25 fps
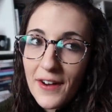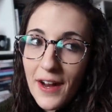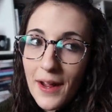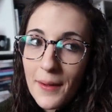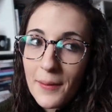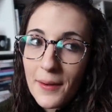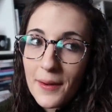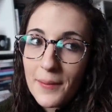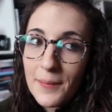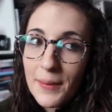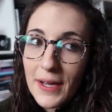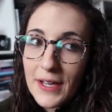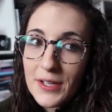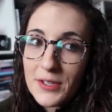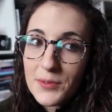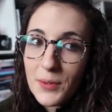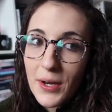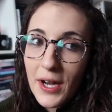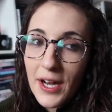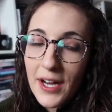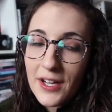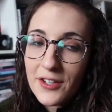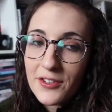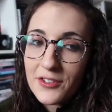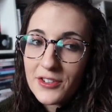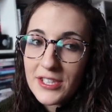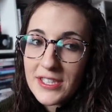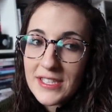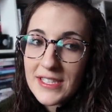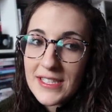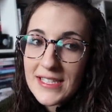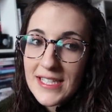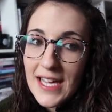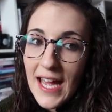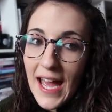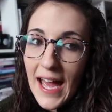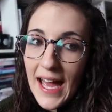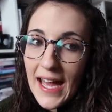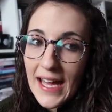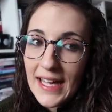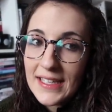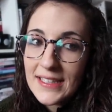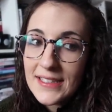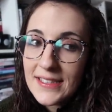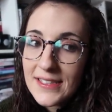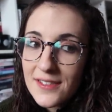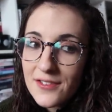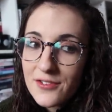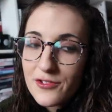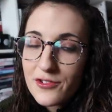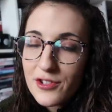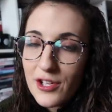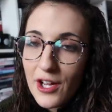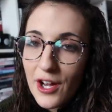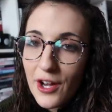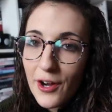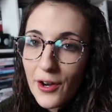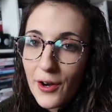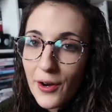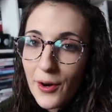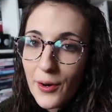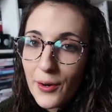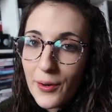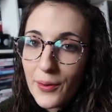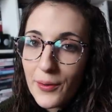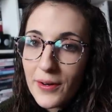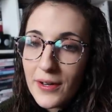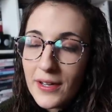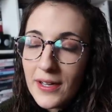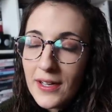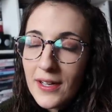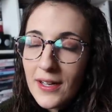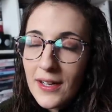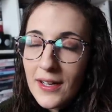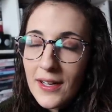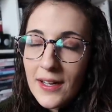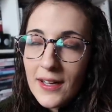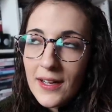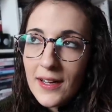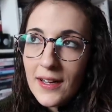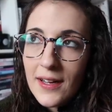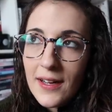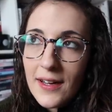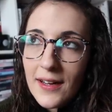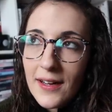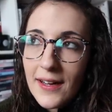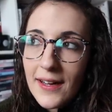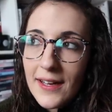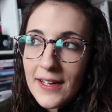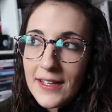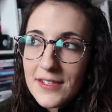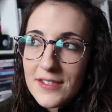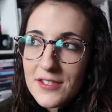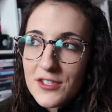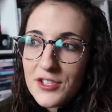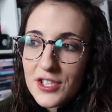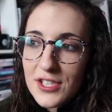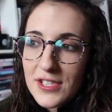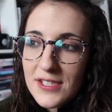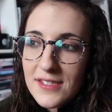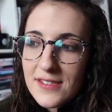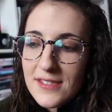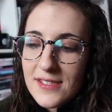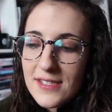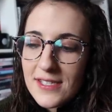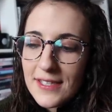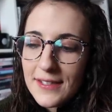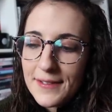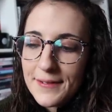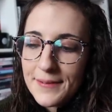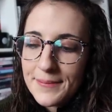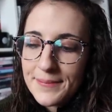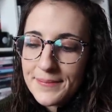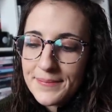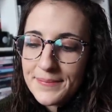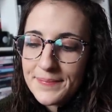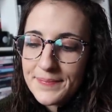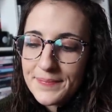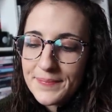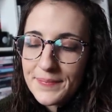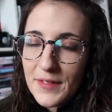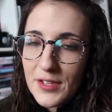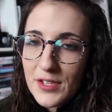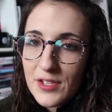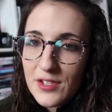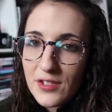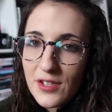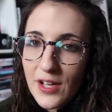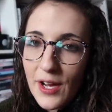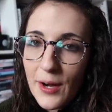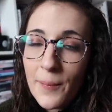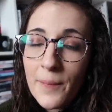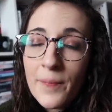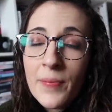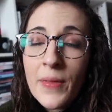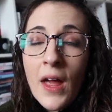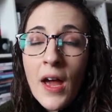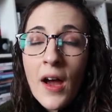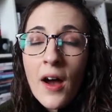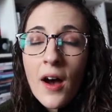And I'm on page 110. So it's just slow.